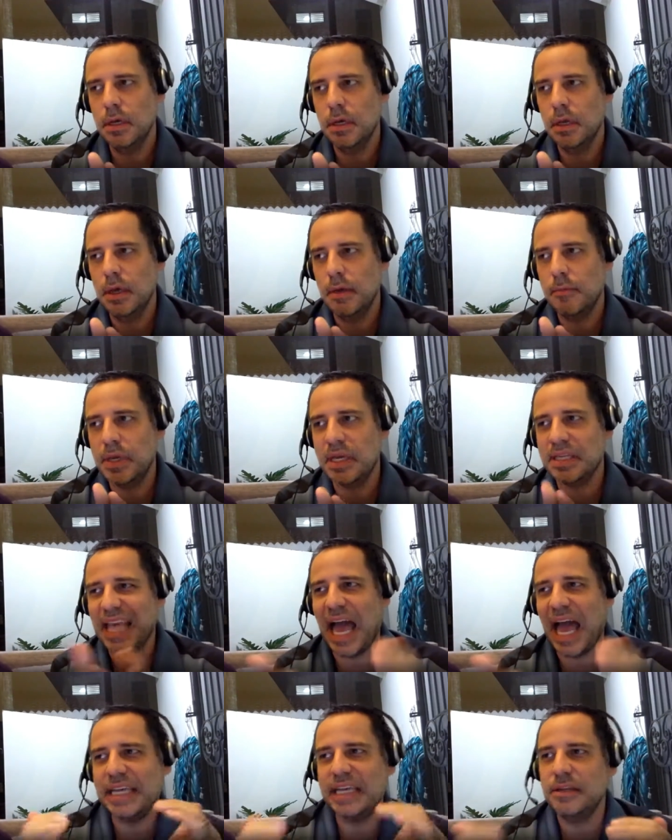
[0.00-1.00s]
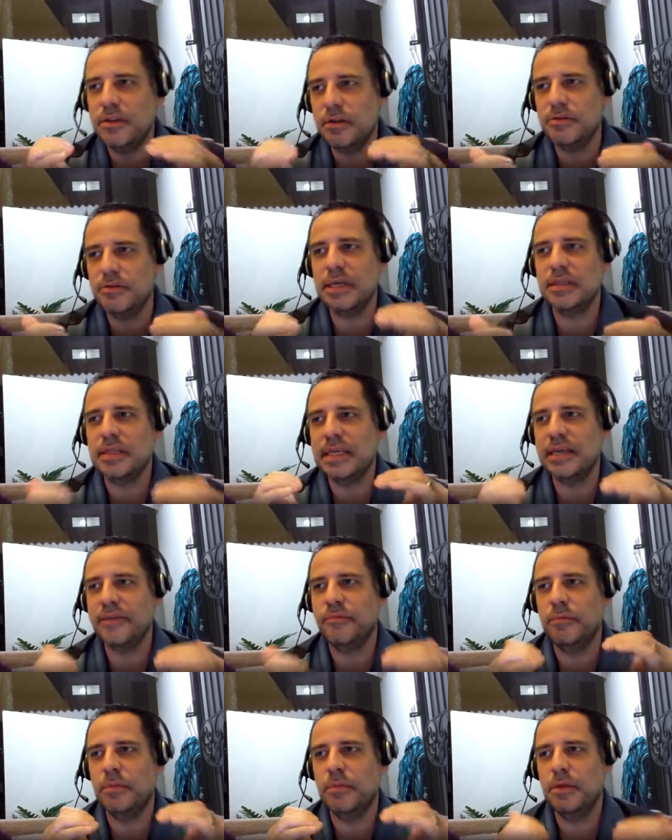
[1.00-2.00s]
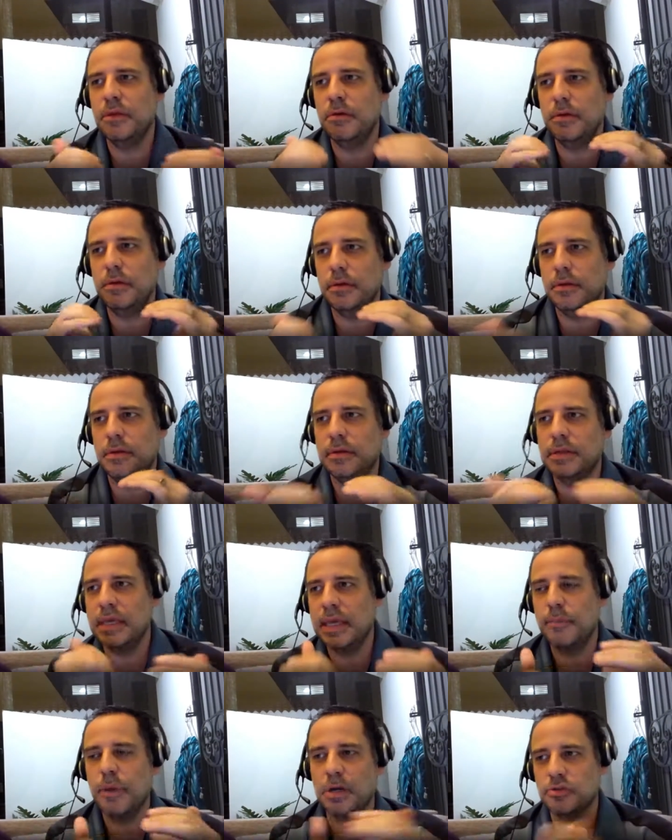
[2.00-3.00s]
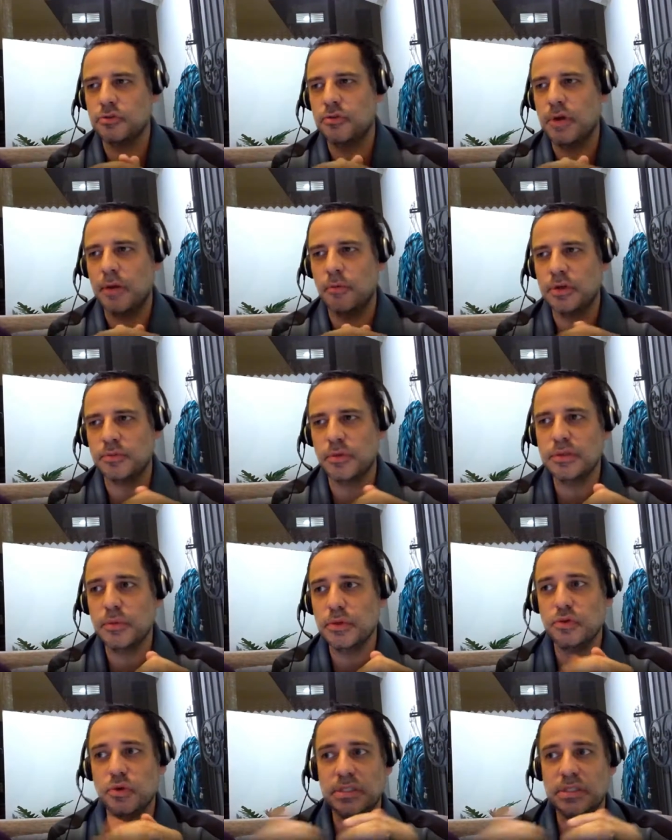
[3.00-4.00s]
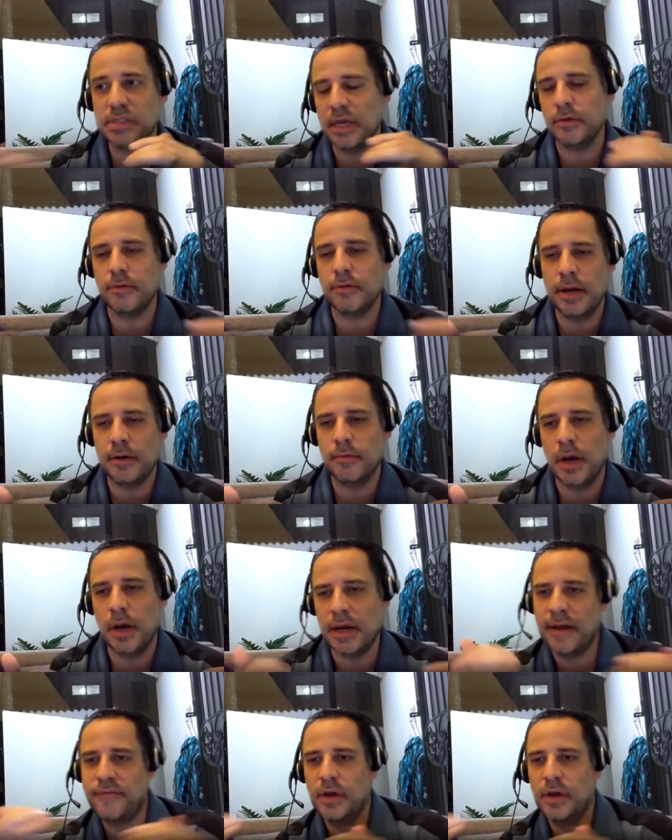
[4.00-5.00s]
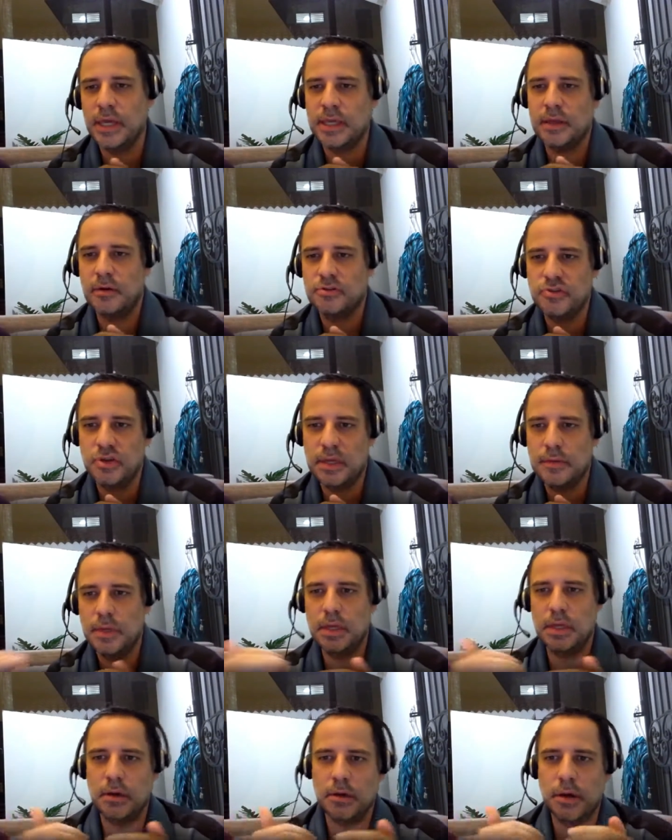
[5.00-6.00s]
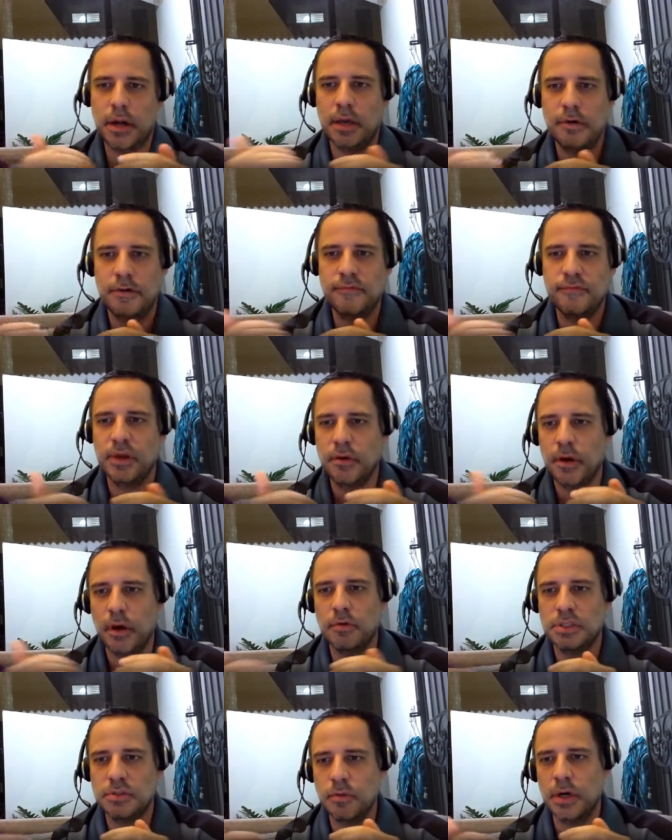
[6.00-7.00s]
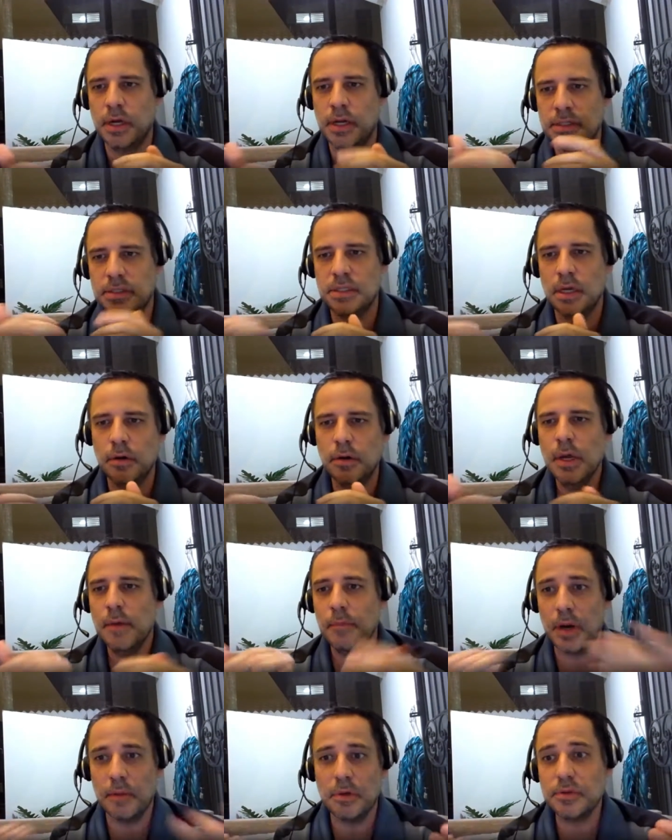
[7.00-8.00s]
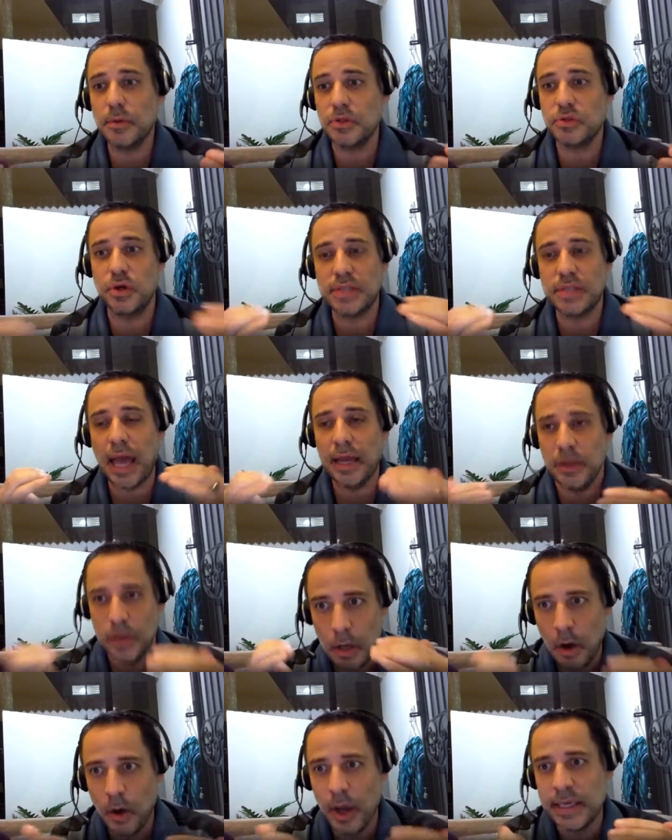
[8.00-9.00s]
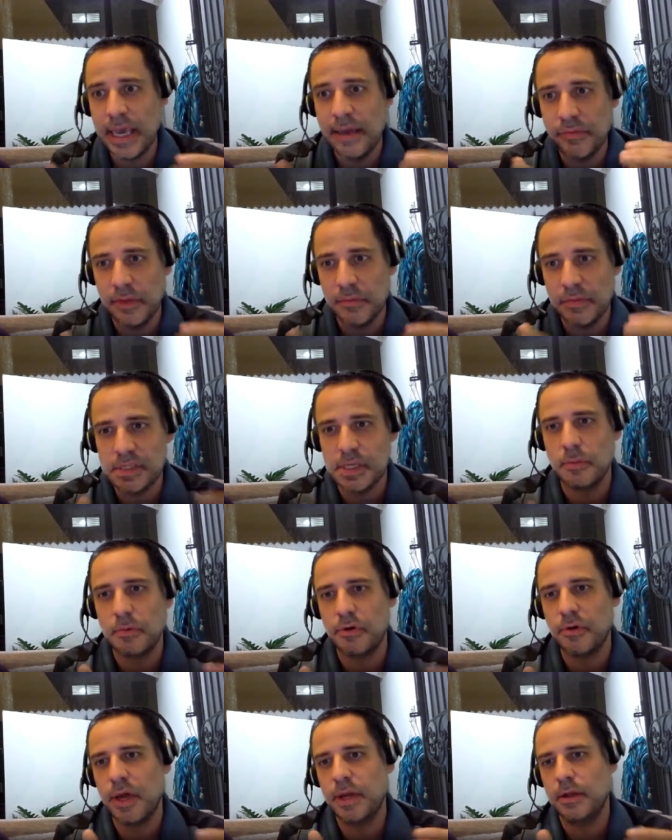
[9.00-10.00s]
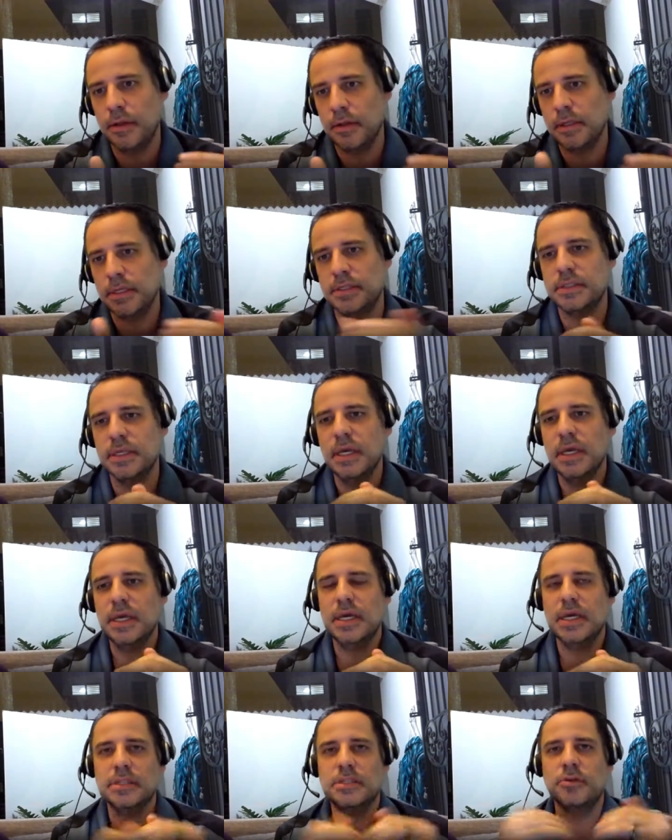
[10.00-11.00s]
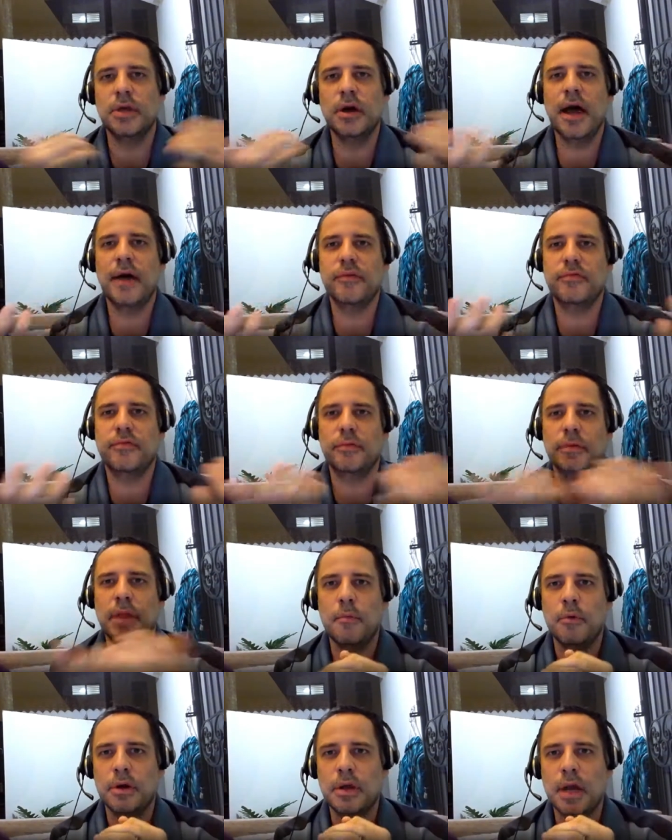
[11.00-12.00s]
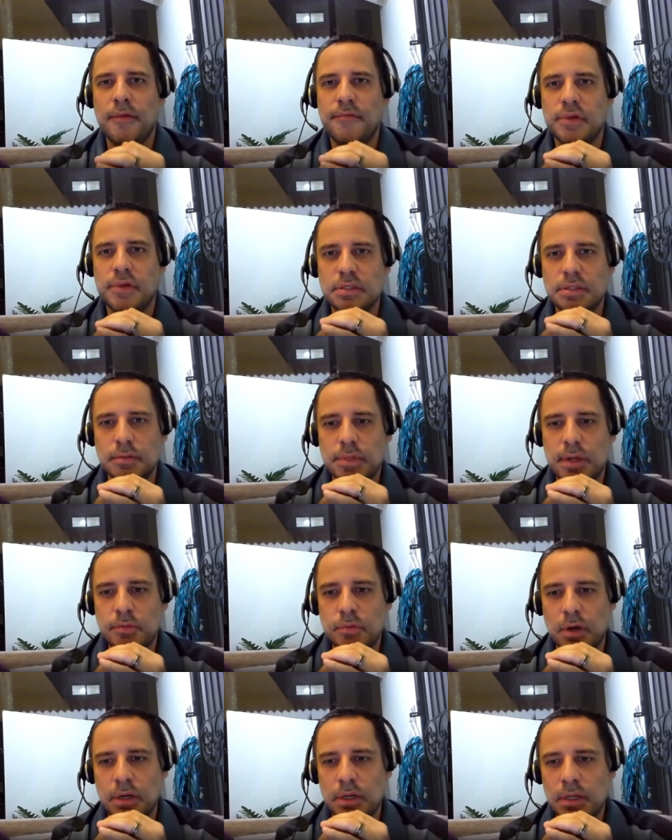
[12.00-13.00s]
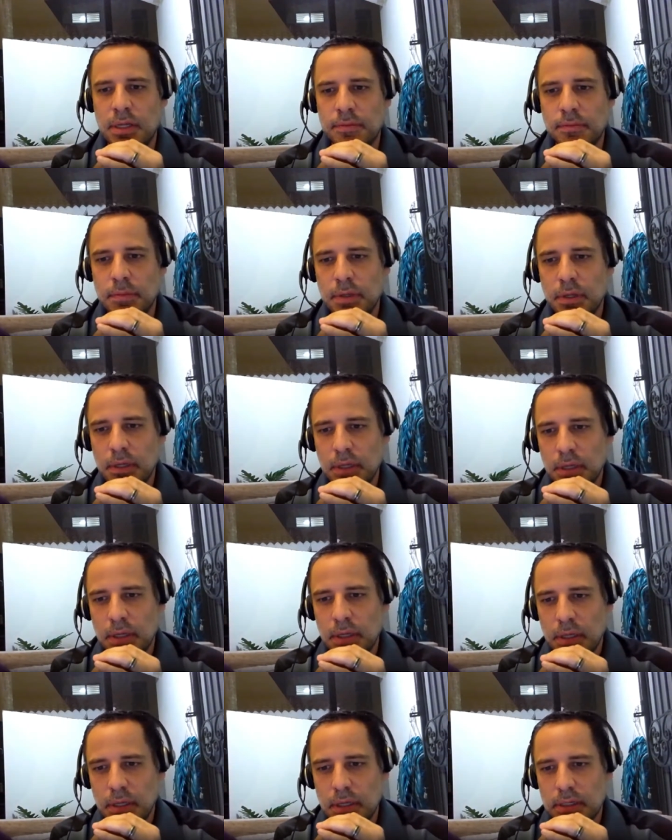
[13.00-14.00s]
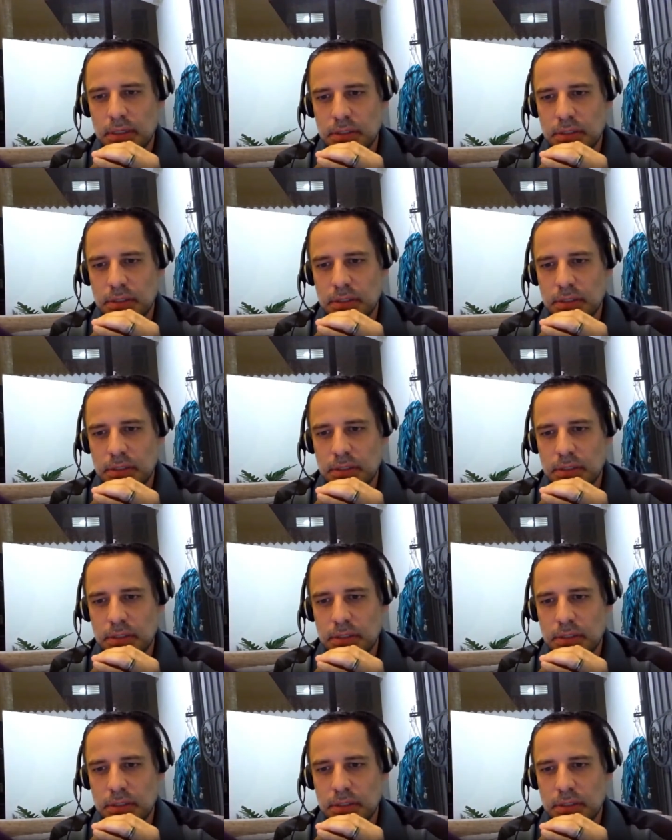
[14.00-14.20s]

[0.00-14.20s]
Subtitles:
because I can do things to get partial credit, whereas multiple choice is either right or wrong." And I felt like they were tricking me here, and I couldn't figure out which one. And so, but on multiple choice, I know I gave them some credit at least, and so they'll have a lot more confidence sometimes walking in. So